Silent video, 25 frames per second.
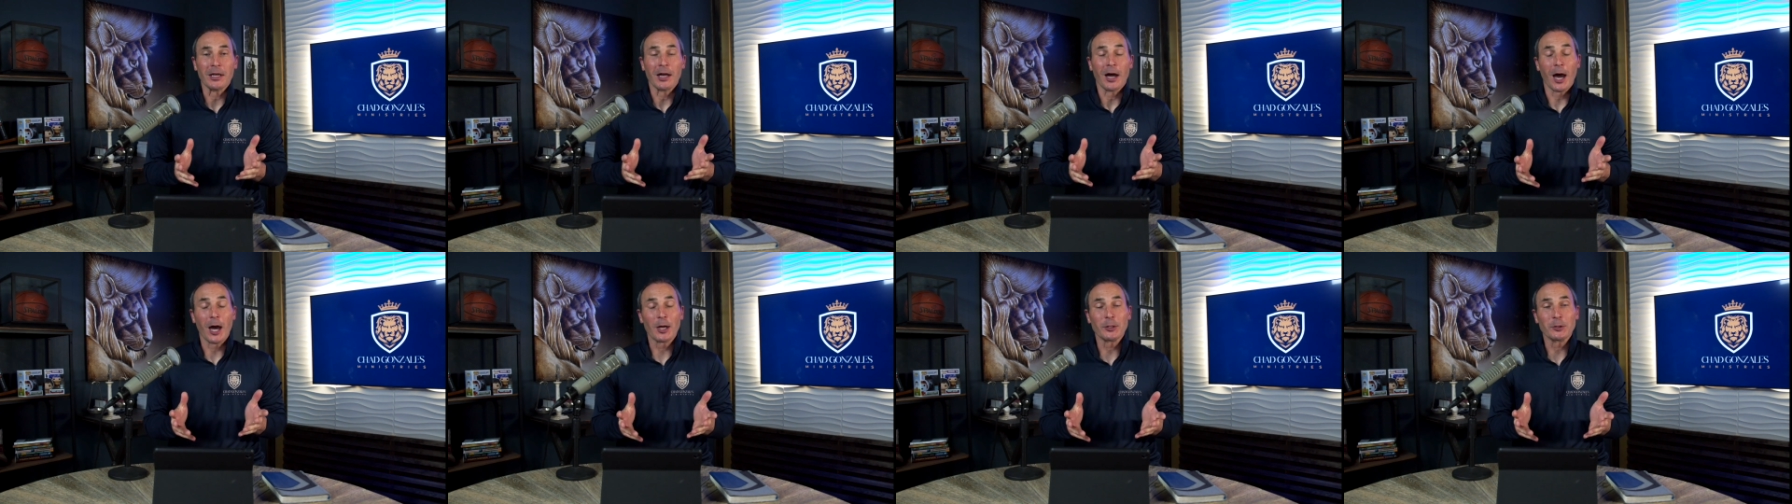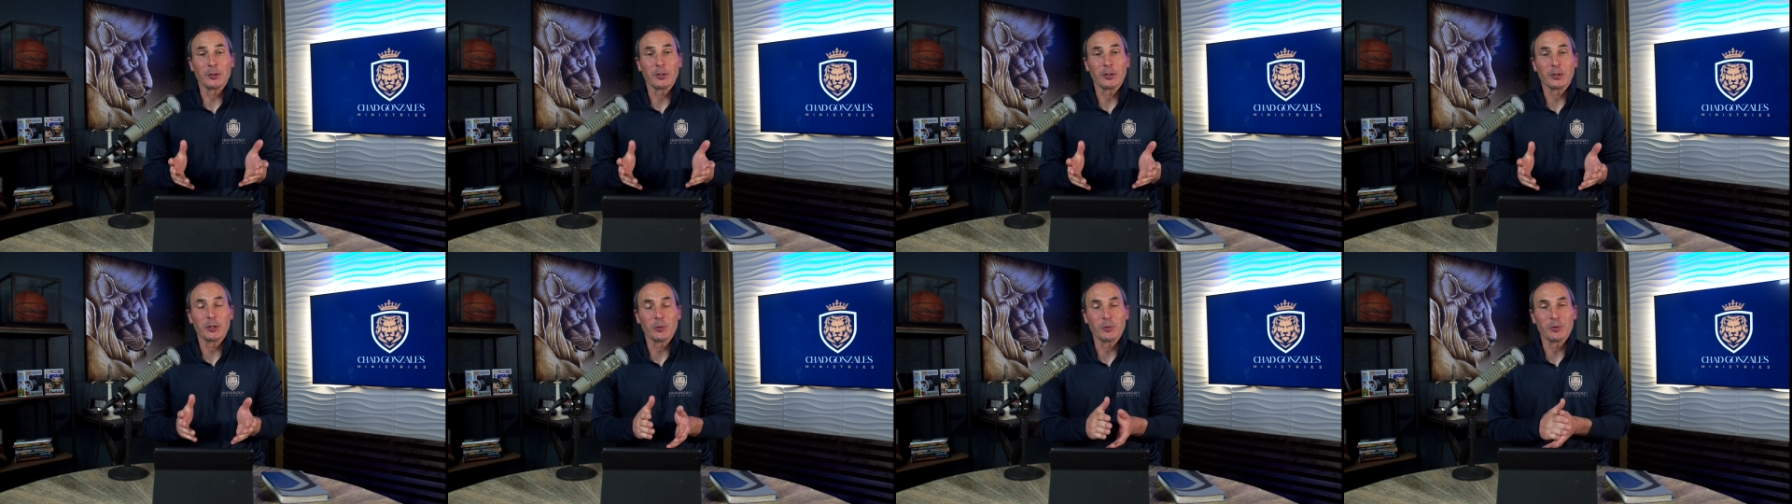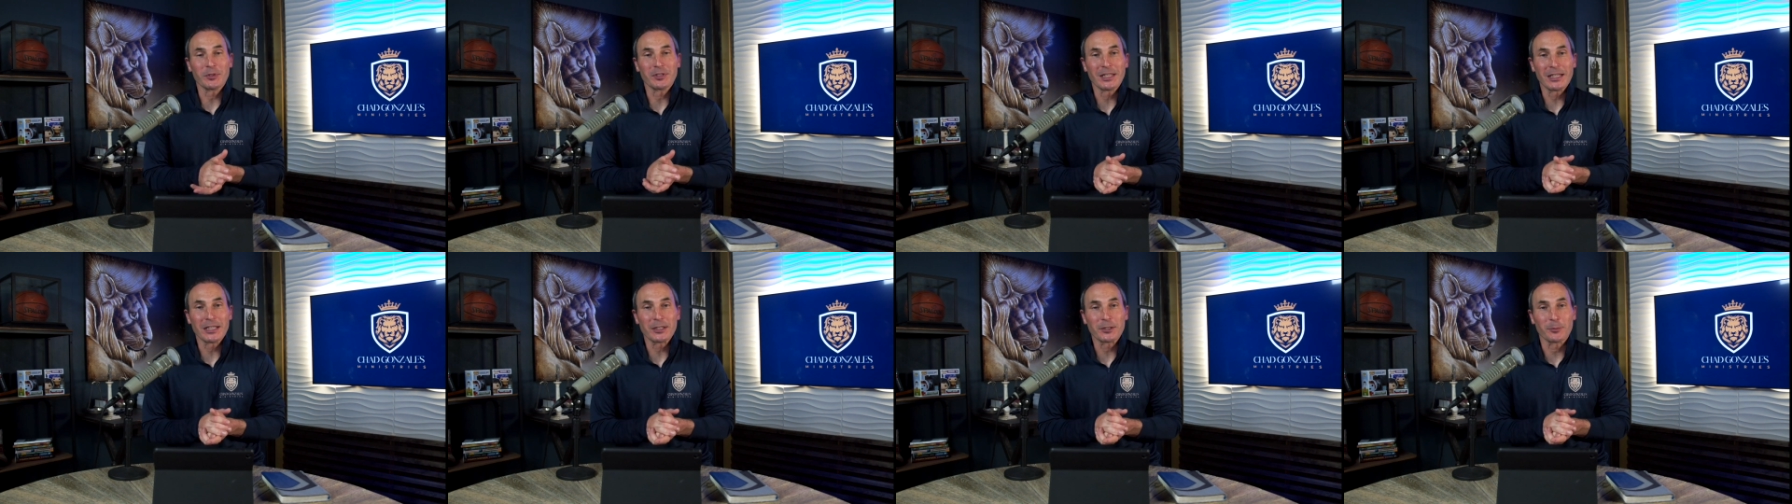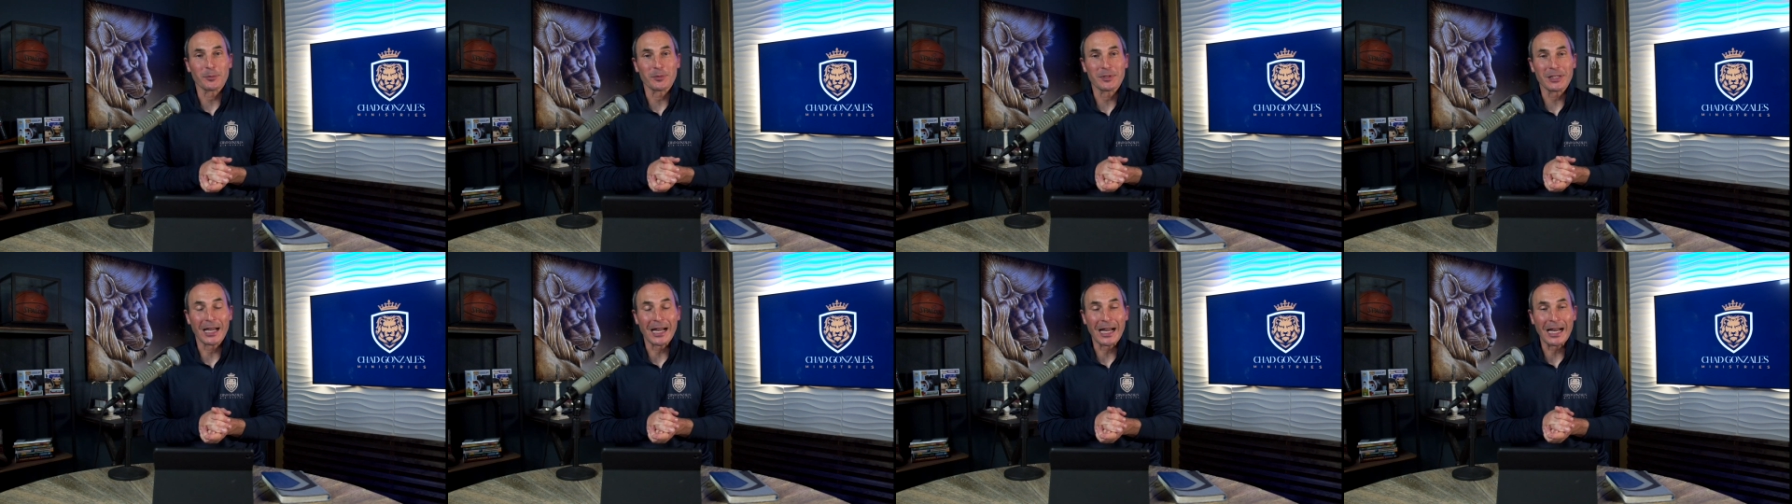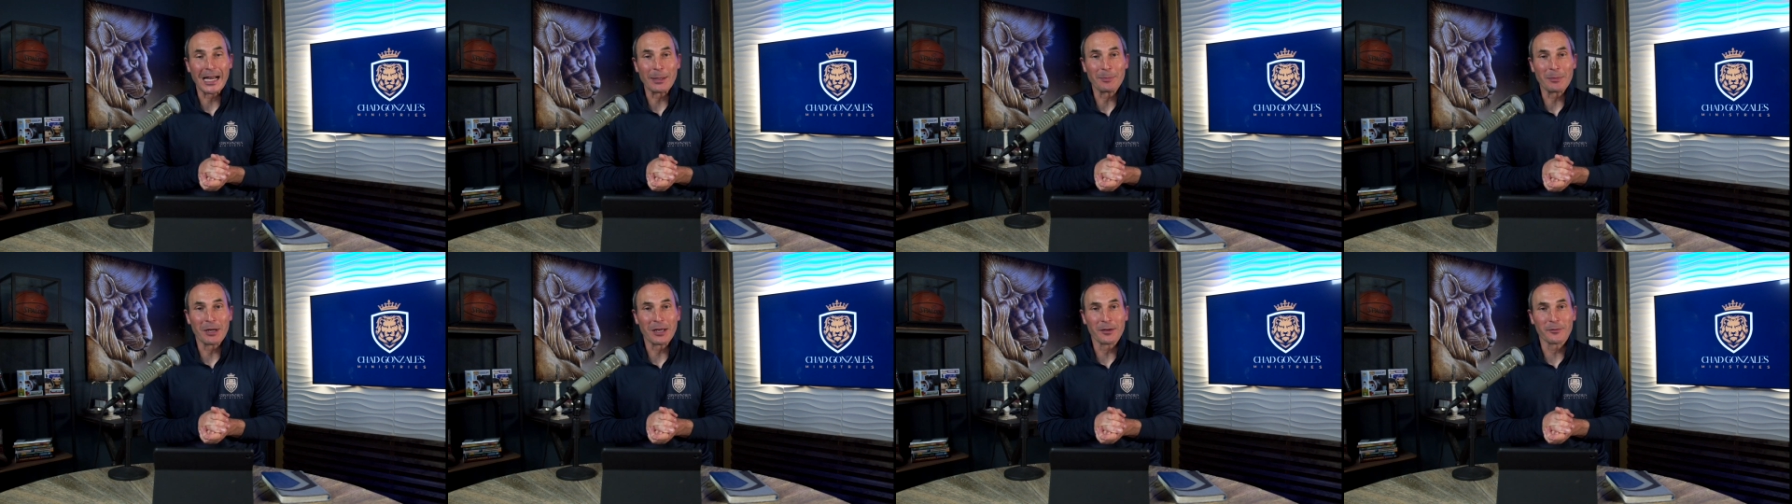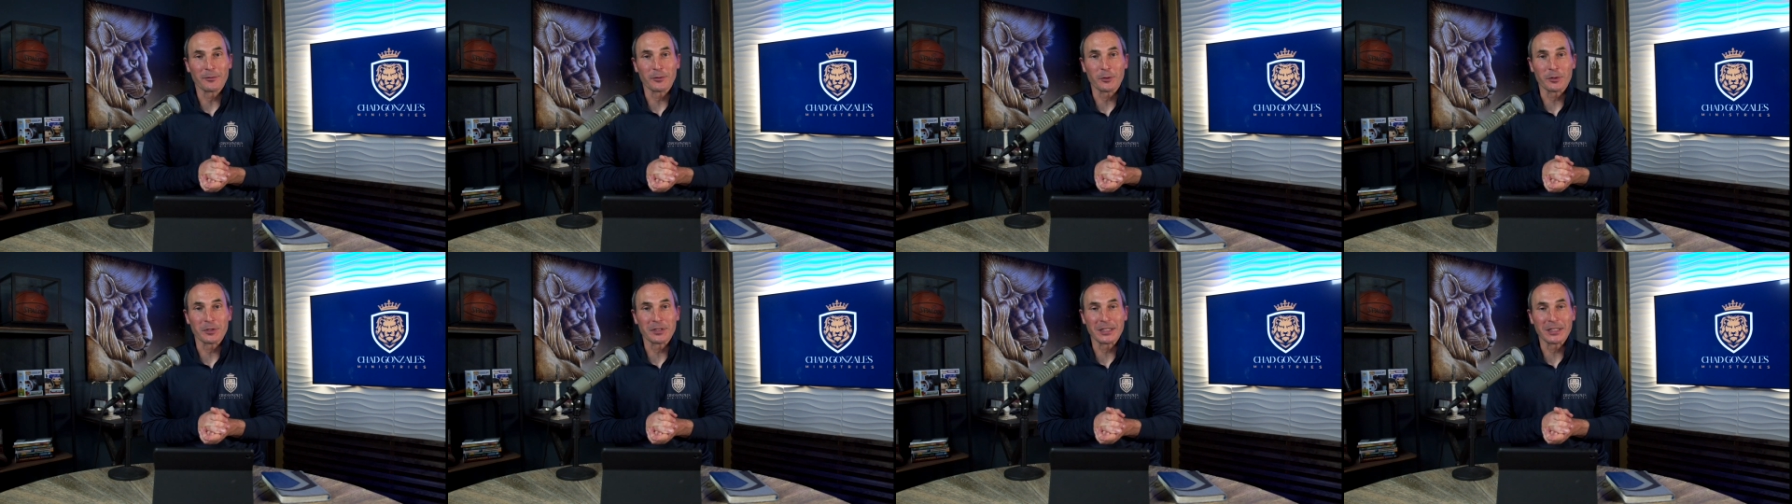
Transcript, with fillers: honor that you would take some time out of your